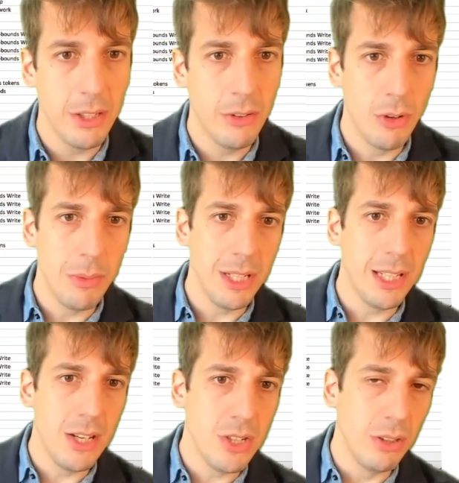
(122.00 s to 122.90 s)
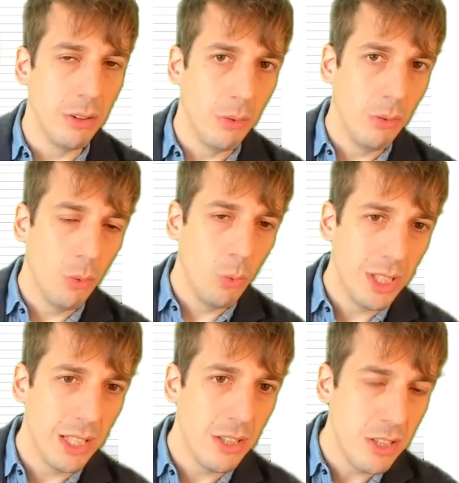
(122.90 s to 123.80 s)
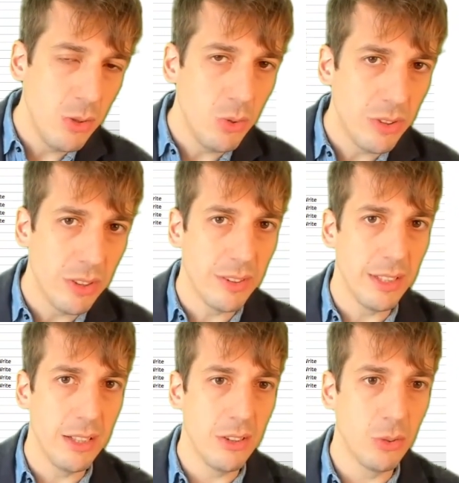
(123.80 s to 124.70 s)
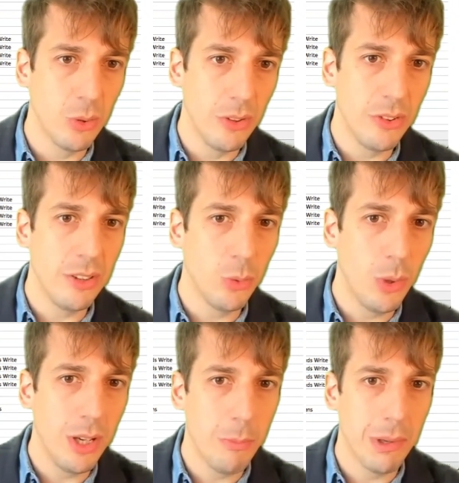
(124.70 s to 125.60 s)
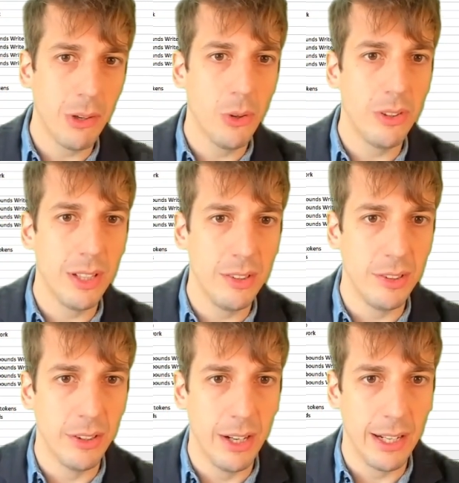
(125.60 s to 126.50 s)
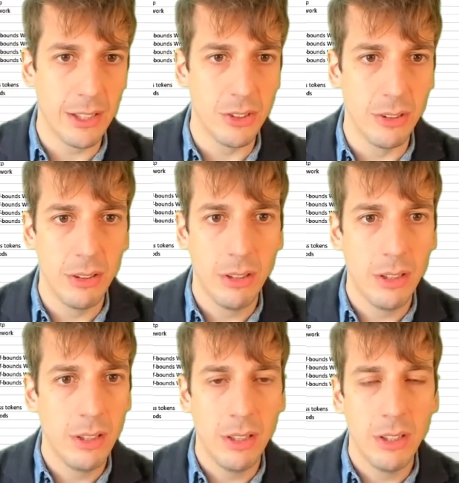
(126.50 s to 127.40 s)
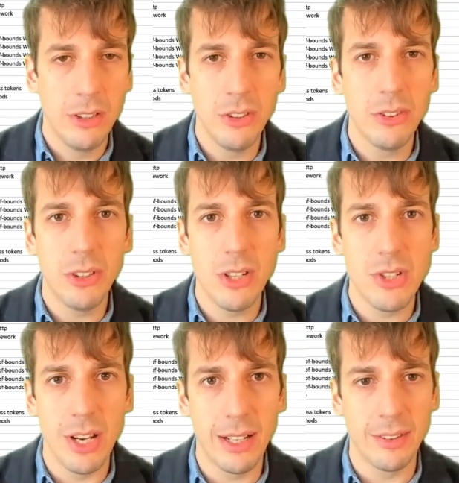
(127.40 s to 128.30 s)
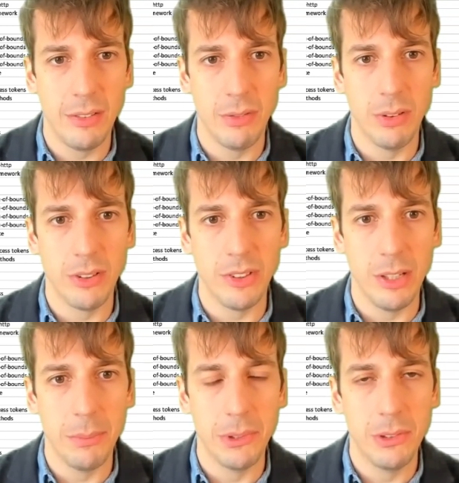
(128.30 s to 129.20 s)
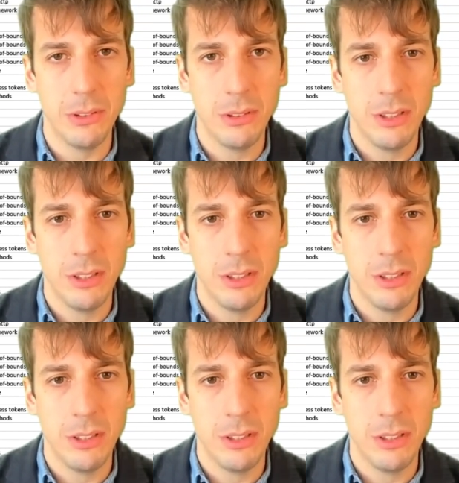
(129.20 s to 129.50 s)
remediation, we can use this data source as a way of prioritizing our action. Let's just look at Jackson, for example.